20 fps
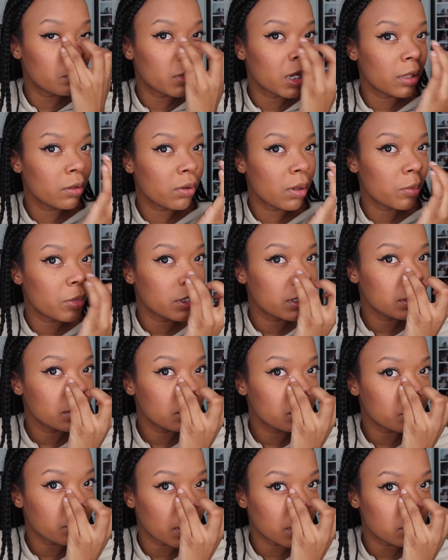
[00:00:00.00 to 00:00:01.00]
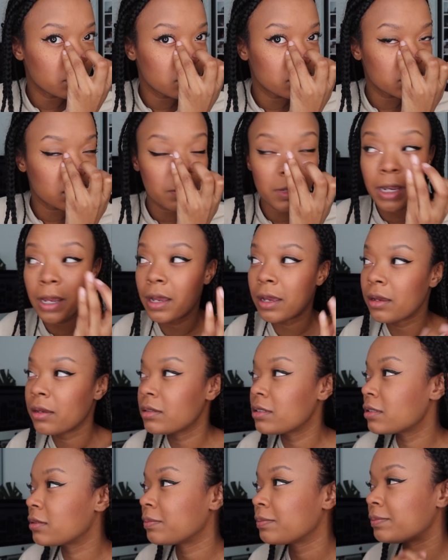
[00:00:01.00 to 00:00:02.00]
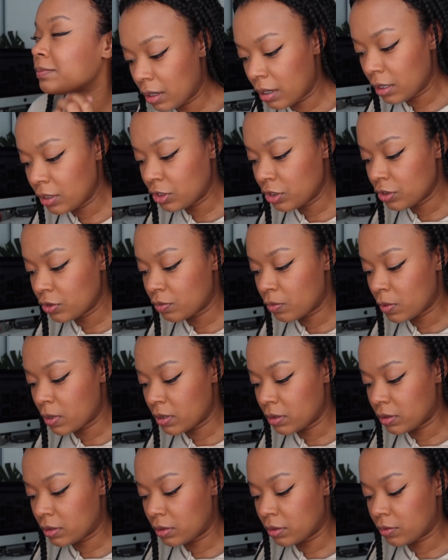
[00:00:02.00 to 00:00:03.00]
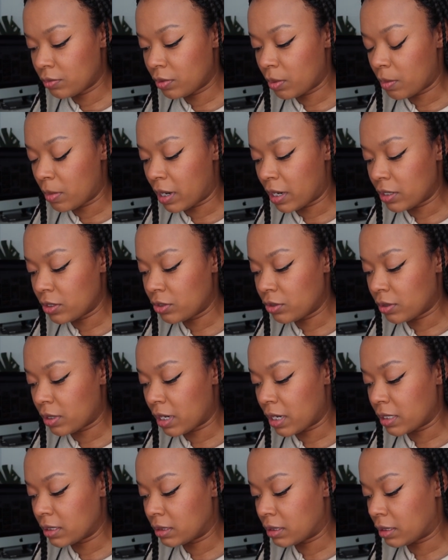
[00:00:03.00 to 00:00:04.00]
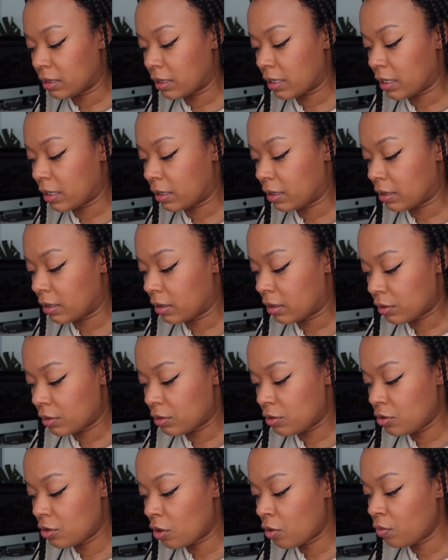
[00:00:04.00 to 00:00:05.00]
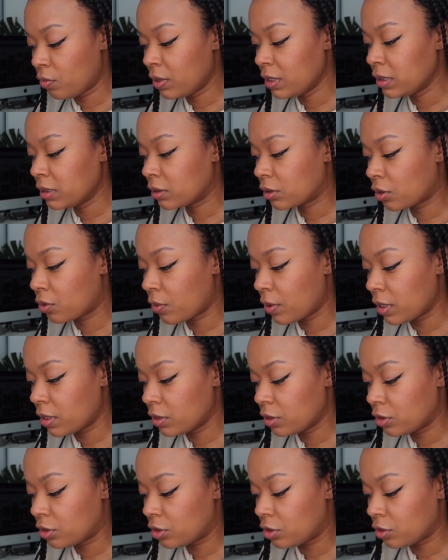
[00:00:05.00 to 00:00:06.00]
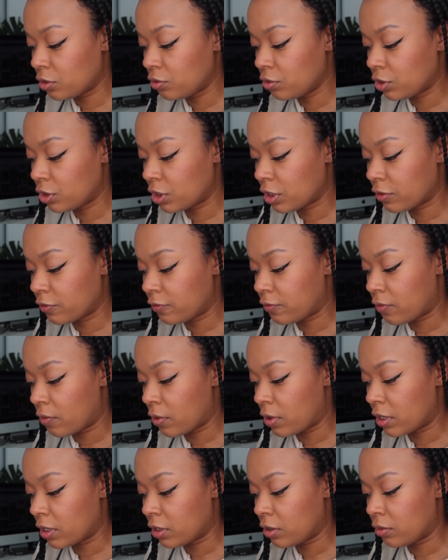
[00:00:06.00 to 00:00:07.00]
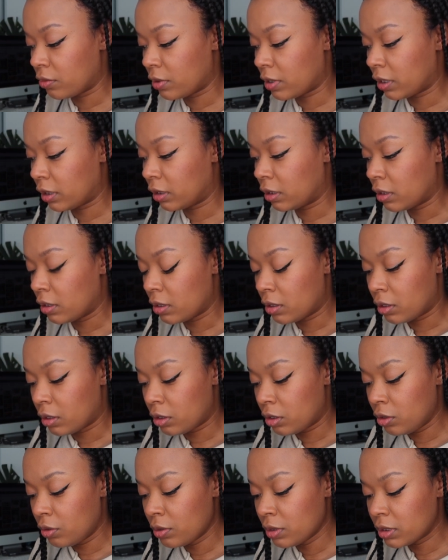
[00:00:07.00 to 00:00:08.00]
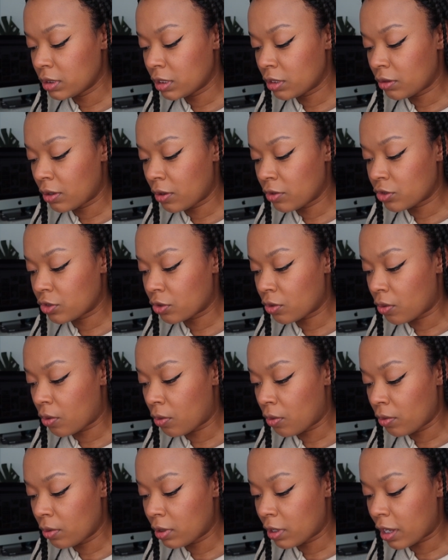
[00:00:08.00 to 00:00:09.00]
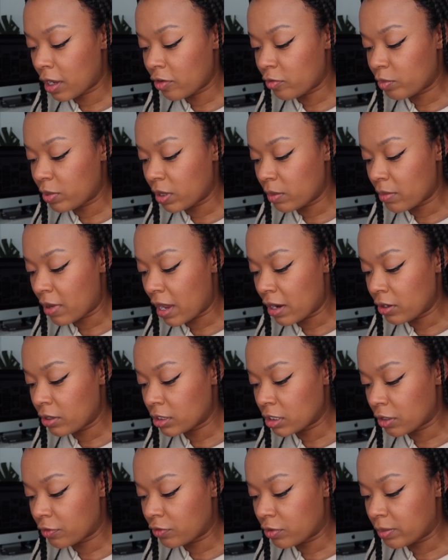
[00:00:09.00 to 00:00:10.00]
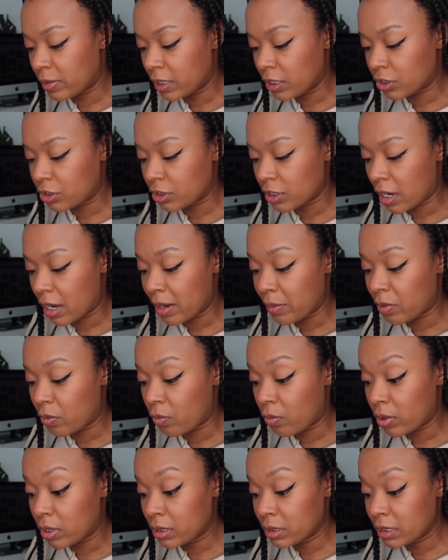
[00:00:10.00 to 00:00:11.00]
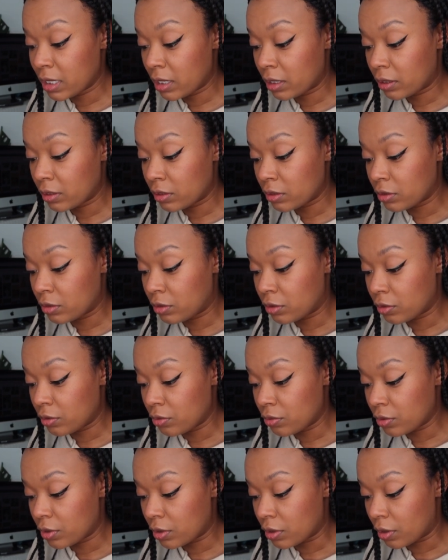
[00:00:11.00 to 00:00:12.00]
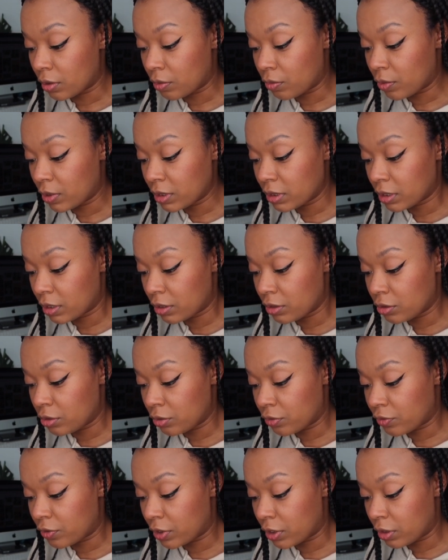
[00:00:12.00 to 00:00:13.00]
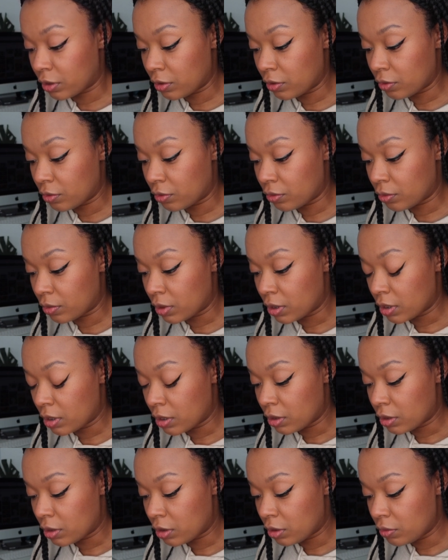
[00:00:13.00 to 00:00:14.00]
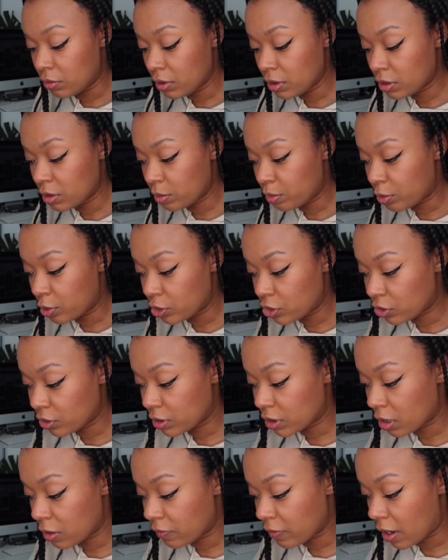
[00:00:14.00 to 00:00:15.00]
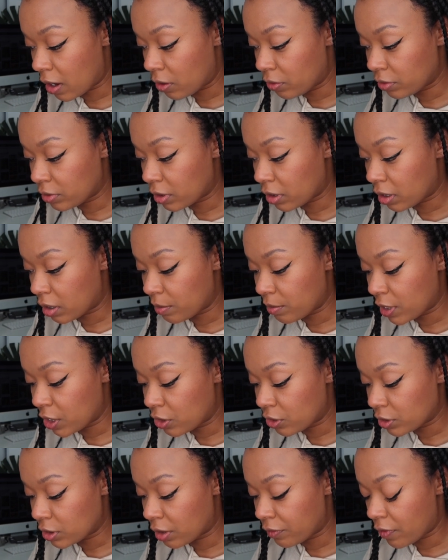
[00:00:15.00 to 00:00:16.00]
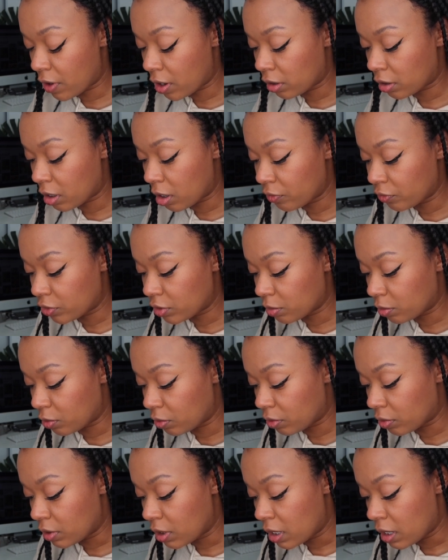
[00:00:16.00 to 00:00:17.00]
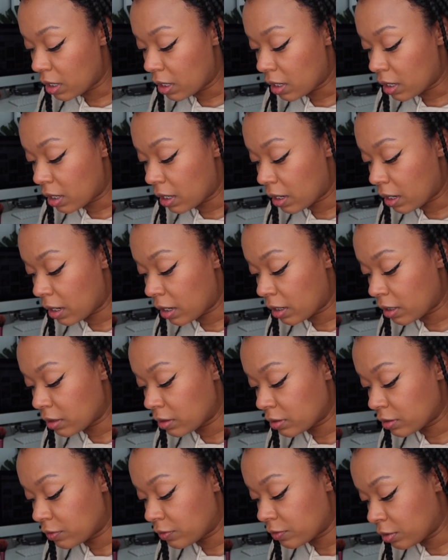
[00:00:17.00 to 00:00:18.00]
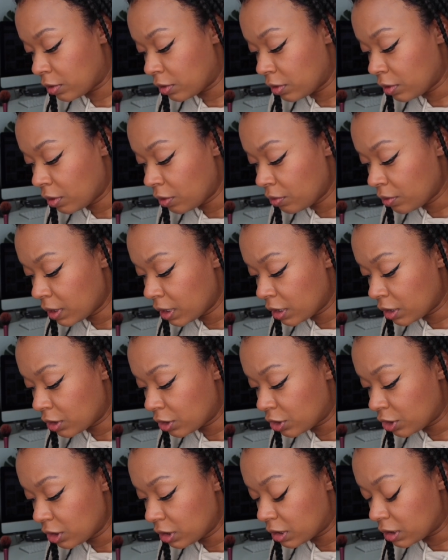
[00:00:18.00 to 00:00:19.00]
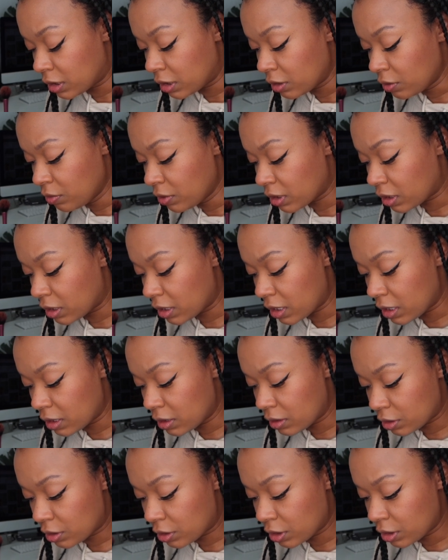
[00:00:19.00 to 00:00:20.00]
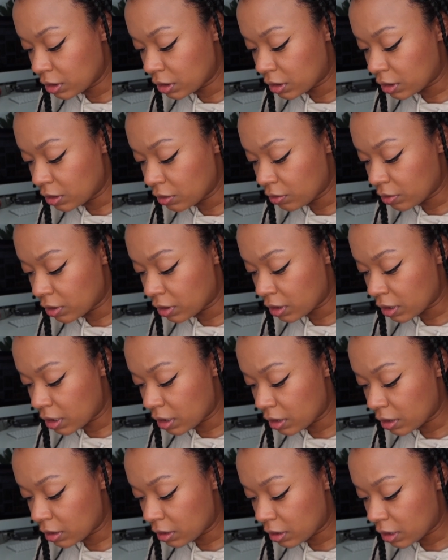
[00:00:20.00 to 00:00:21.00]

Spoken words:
By the way, I'm putting little rhinestones on my eyes. I just want to remind you guys that, like, no one's going to do shit for you. Like, you could sit around your whole life being mad at yourself for being shy, but what is that gonna do, you know? What is that gonna do for you? You need to put yourself out there and make yourself uncomfortable and, you know, just deal with it. Just deal with it.